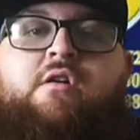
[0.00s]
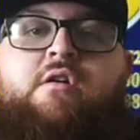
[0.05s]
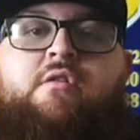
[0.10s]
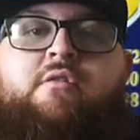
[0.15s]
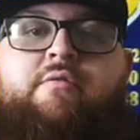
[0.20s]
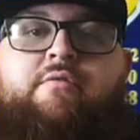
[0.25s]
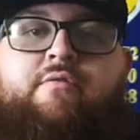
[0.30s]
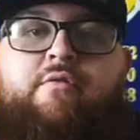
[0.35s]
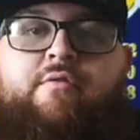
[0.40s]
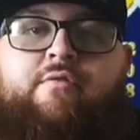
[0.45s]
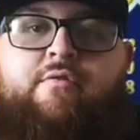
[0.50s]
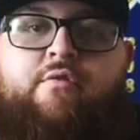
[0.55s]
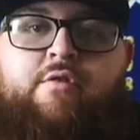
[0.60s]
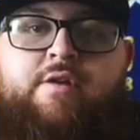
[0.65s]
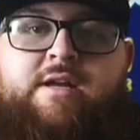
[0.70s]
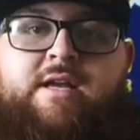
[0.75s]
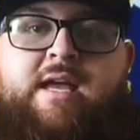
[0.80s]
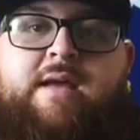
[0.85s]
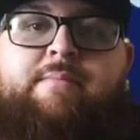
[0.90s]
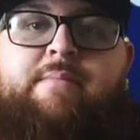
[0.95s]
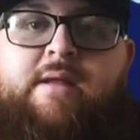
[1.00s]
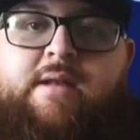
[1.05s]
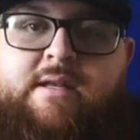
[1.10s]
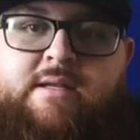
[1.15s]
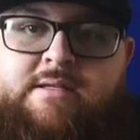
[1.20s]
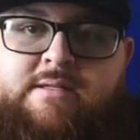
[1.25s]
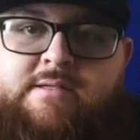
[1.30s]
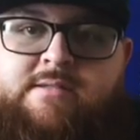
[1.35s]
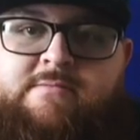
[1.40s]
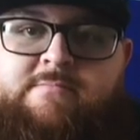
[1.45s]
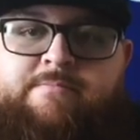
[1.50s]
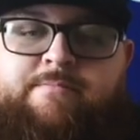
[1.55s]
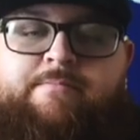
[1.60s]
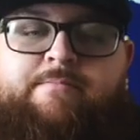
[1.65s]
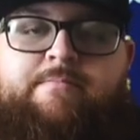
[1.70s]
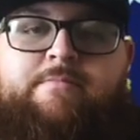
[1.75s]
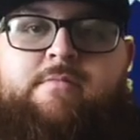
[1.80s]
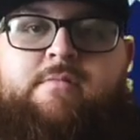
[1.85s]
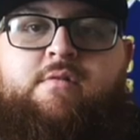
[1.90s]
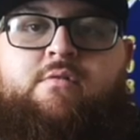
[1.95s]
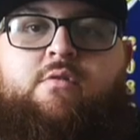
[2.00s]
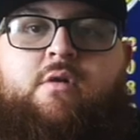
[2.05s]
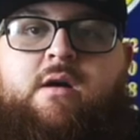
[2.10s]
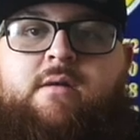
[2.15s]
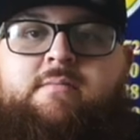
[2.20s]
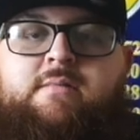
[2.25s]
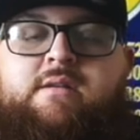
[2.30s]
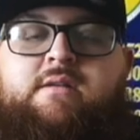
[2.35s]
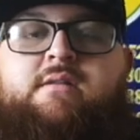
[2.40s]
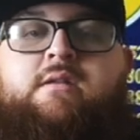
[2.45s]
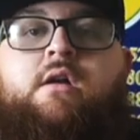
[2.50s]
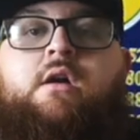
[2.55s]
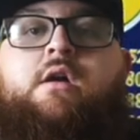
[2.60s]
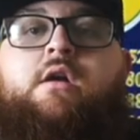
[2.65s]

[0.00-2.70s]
for 48 minutes. You know what I mean?